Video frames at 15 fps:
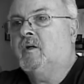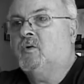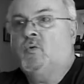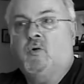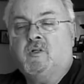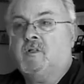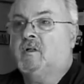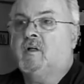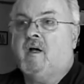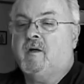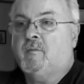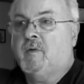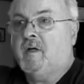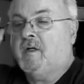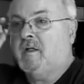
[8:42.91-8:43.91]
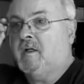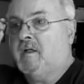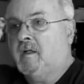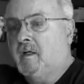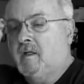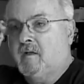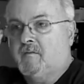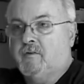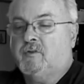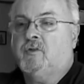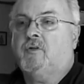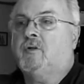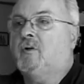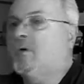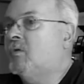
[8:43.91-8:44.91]
and it cost a lot of money. And, and if it
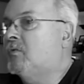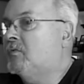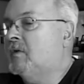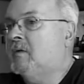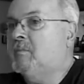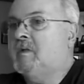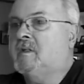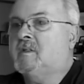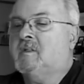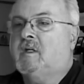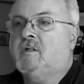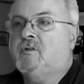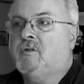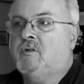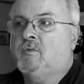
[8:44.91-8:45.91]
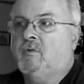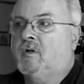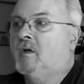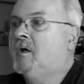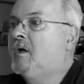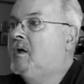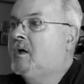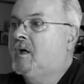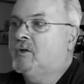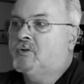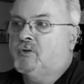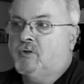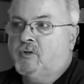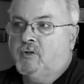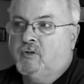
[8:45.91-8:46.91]
took your whole family to send you, or
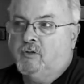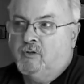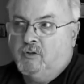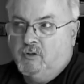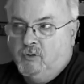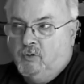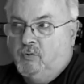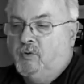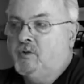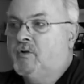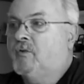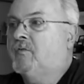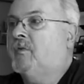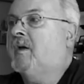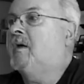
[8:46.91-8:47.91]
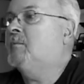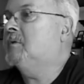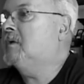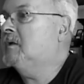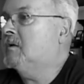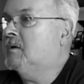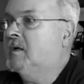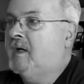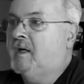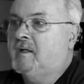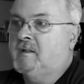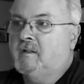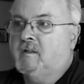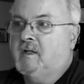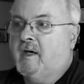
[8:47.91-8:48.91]
it took you and your family,
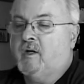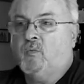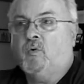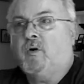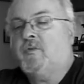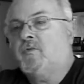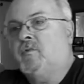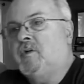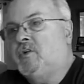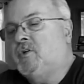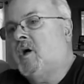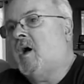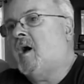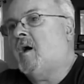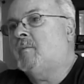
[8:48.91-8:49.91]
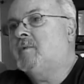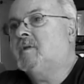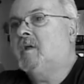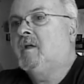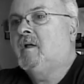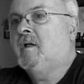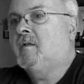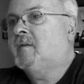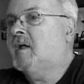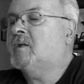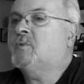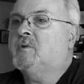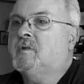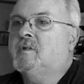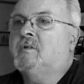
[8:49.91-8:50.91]
and you had to work three jobs,
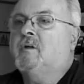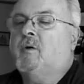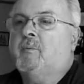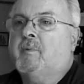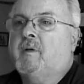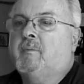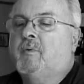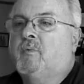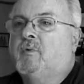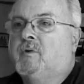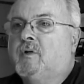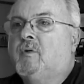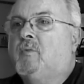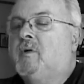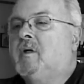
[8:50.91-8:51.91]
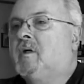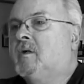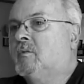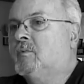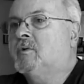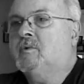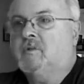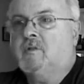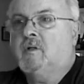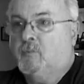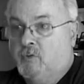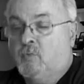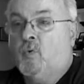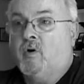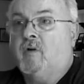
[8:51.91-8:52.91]
that's what these young people were doing, and it was
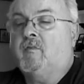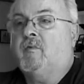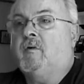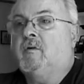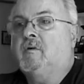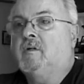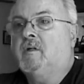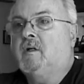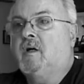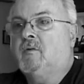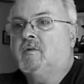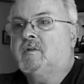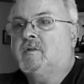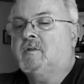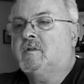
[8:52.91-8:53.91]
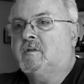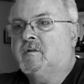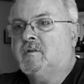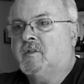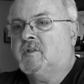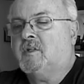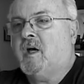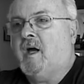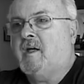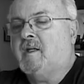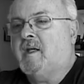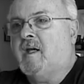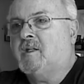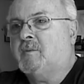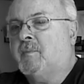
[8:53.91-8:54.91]
it was wonderful. You know, it's were
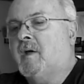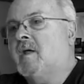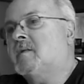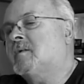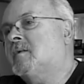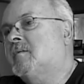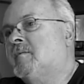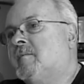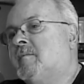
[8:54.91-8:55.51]
society at its best.